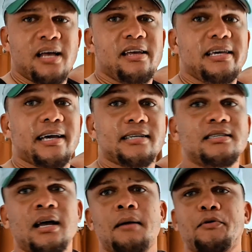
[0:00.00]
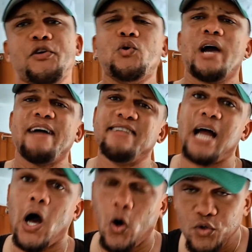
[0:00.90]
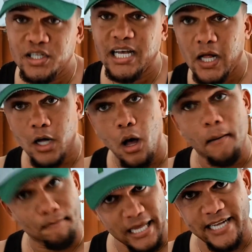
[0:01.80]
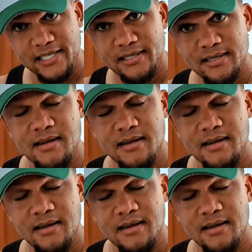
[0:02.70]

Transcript: Yes, but you don't have in a hotel complex